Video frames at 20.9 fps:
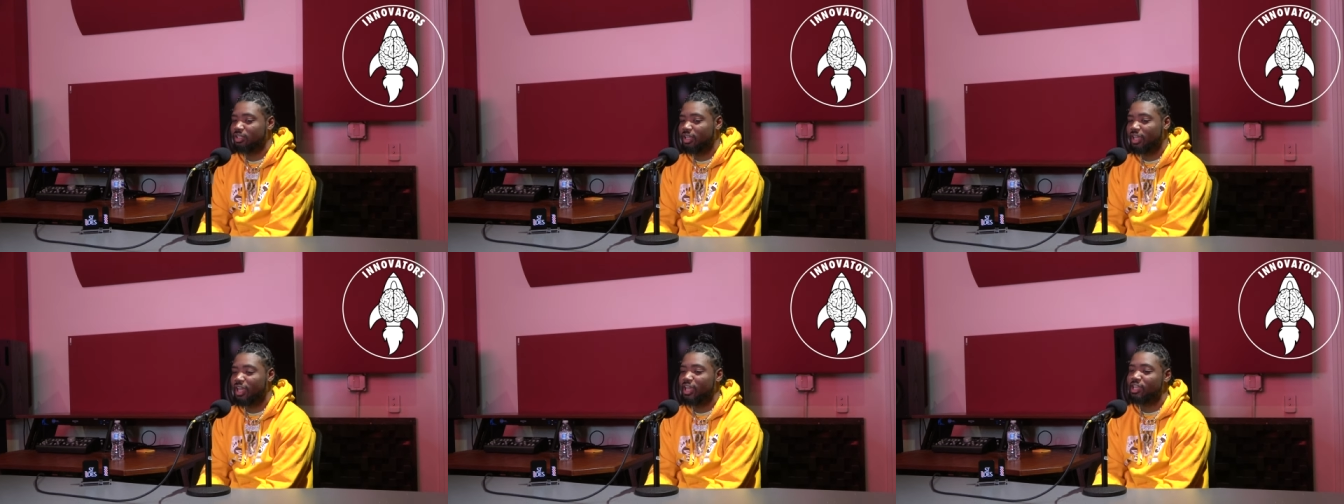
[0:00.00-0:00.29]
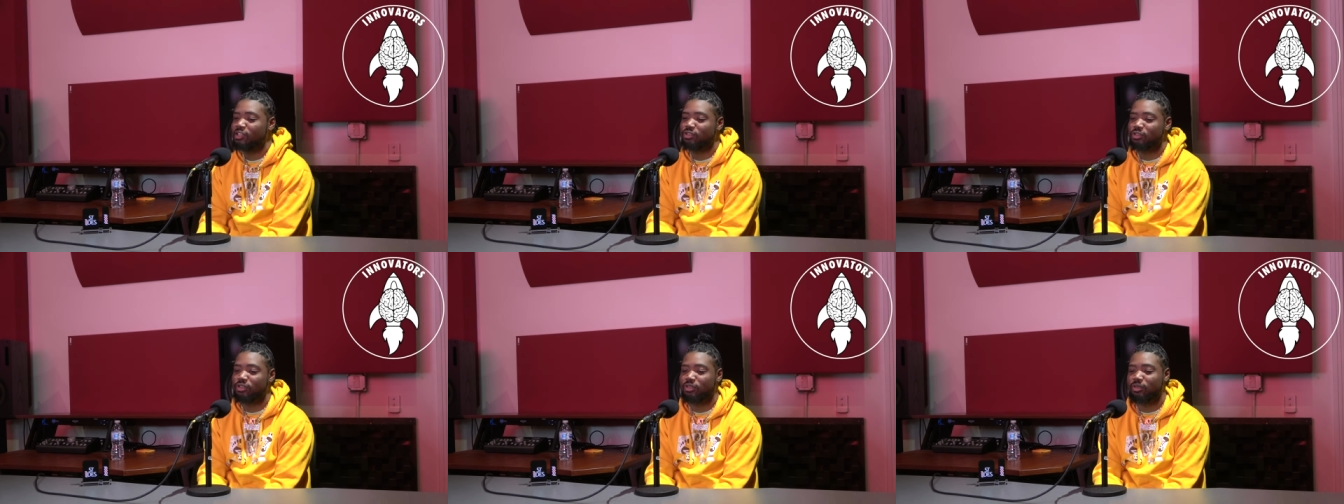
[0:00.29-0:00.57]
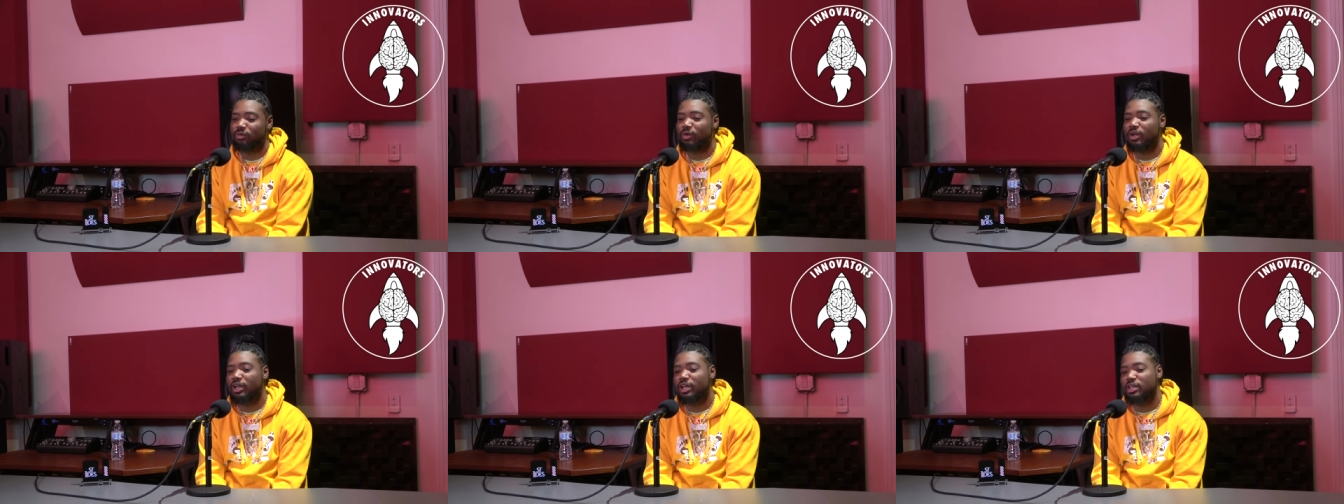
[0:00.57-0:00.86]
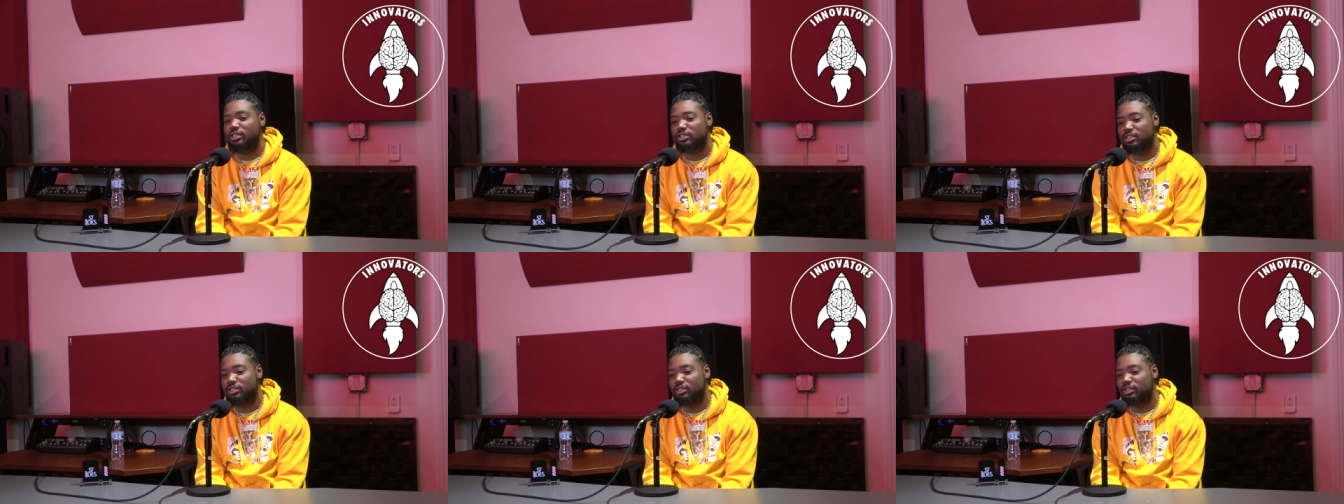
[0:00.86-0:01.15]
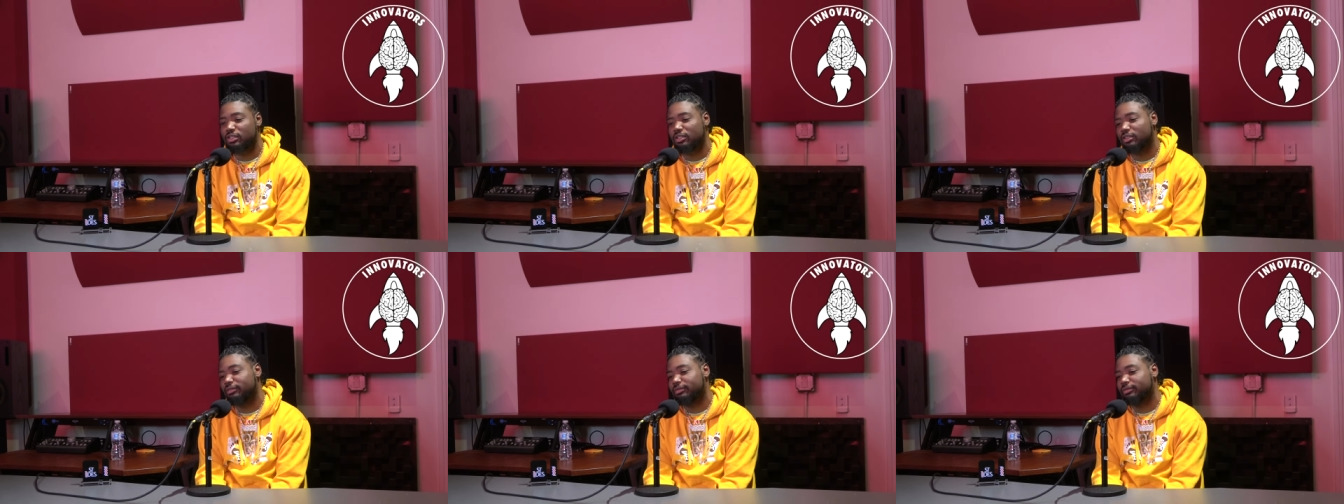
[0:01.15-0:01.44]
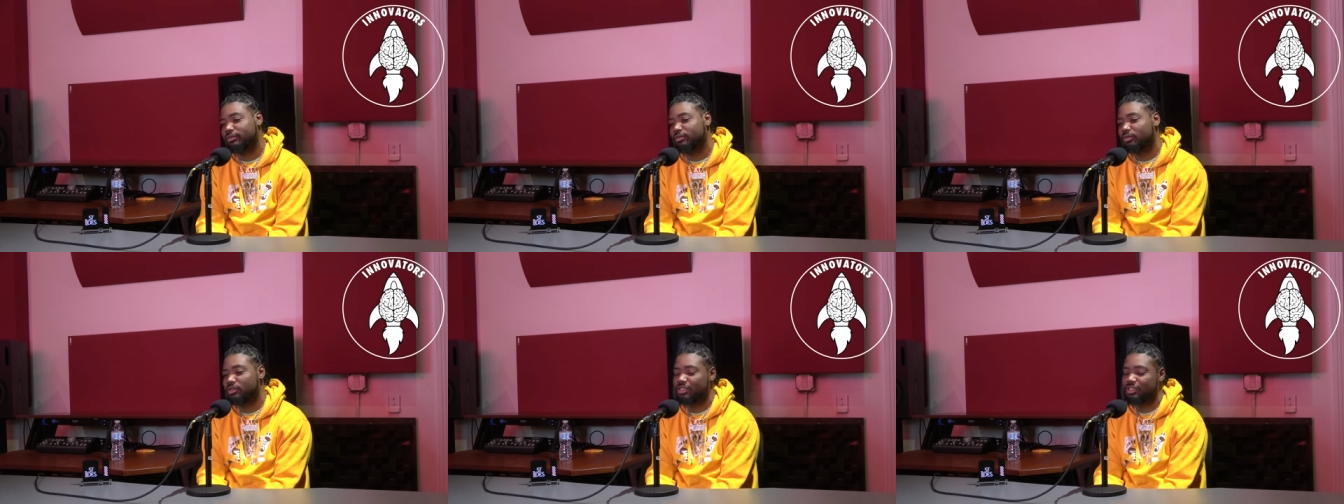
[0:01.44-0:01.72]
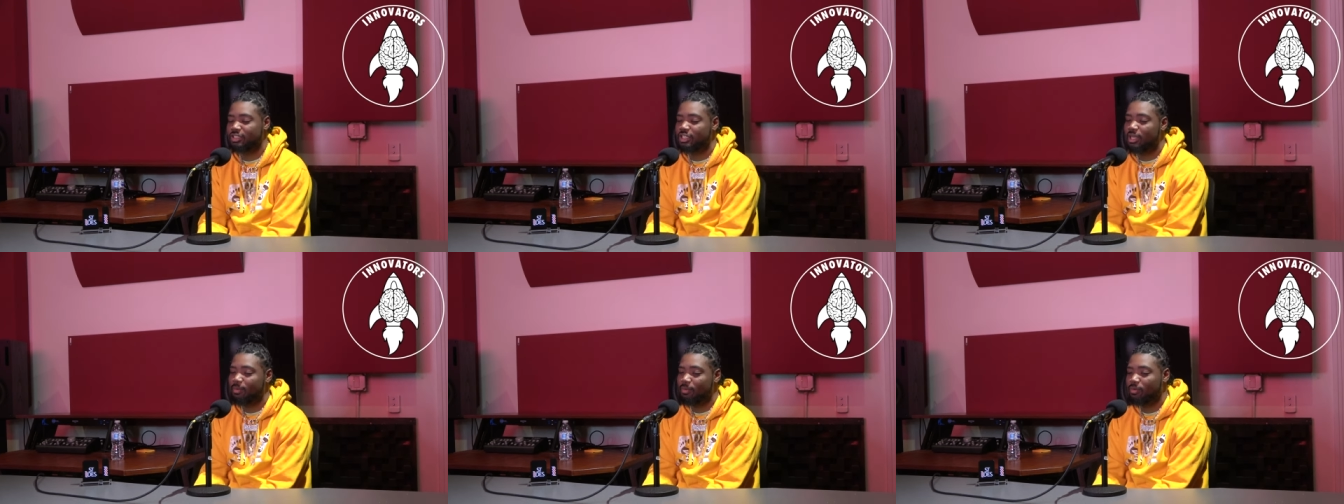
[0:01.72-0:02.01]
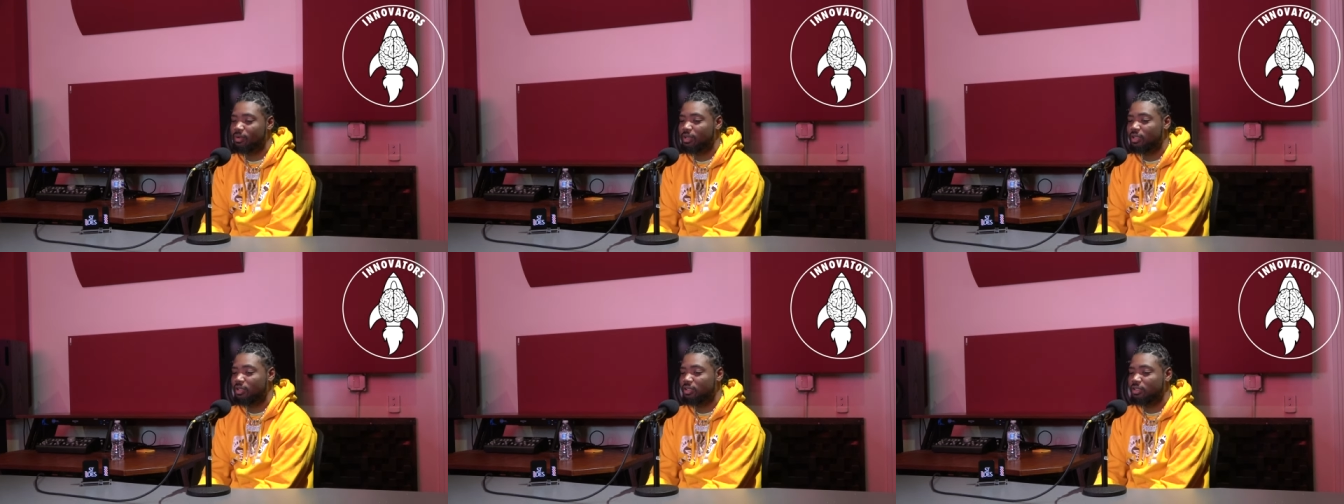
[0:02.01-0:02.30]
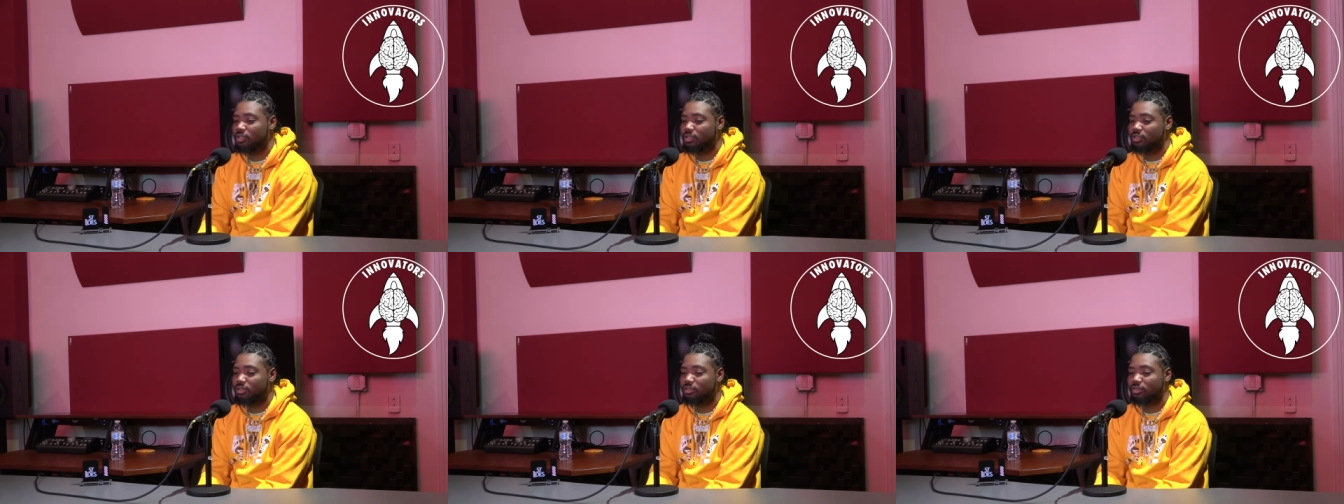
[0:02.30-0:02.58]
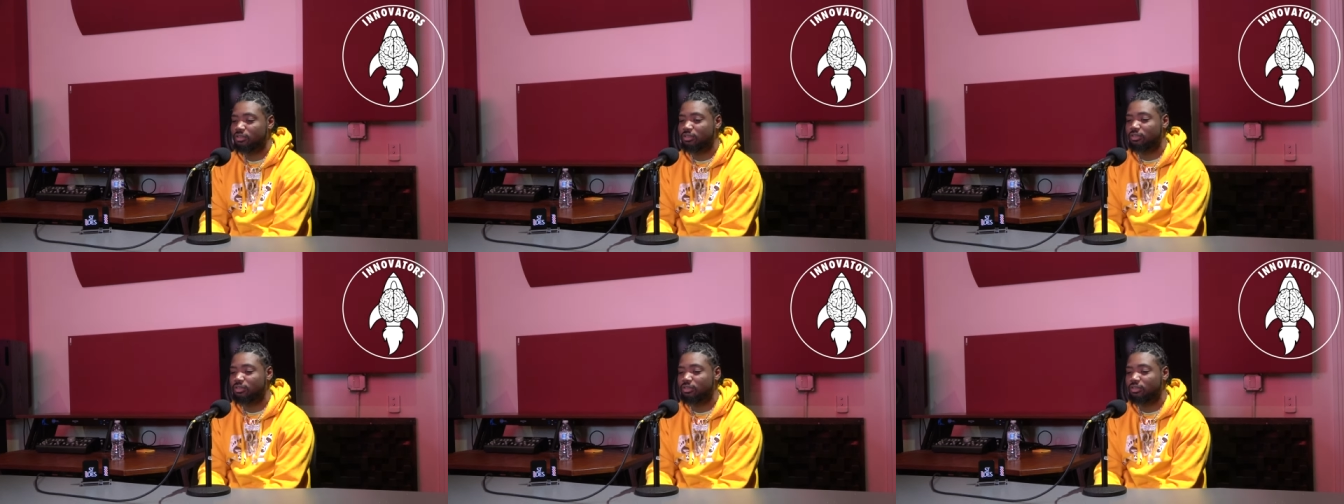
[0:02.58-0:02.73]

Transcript: hatred rising and separated though.